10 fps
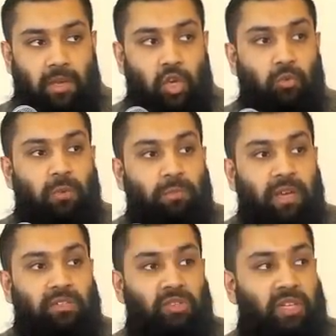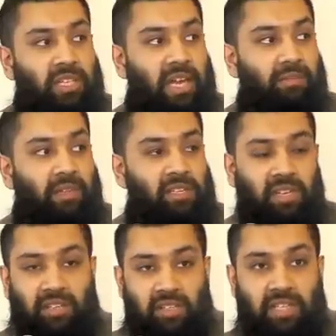The human beings, on the other hand, they
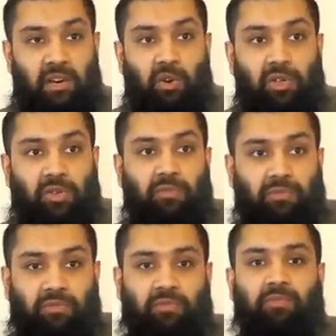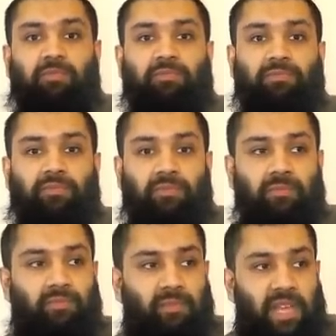just like to see lots of
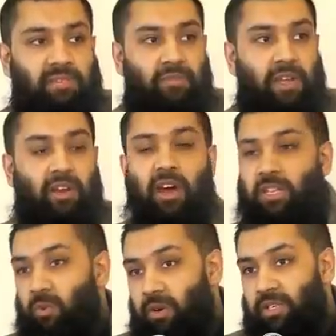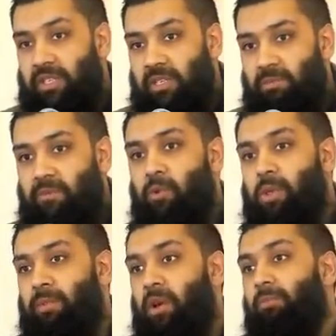everything in large quantities
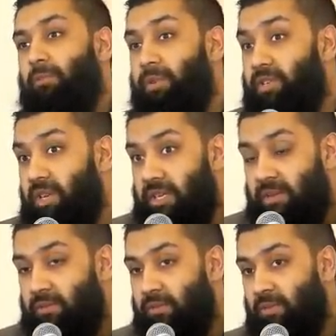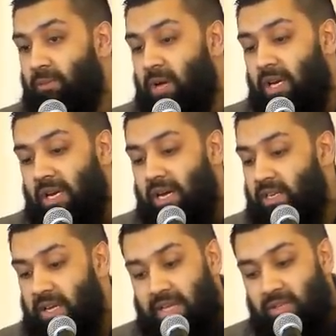before they become appreciative. But
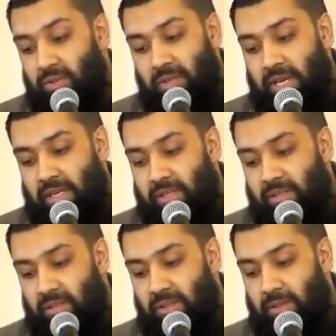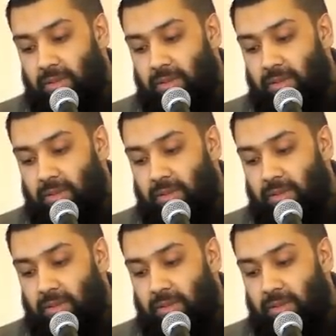Allah, that's not the case.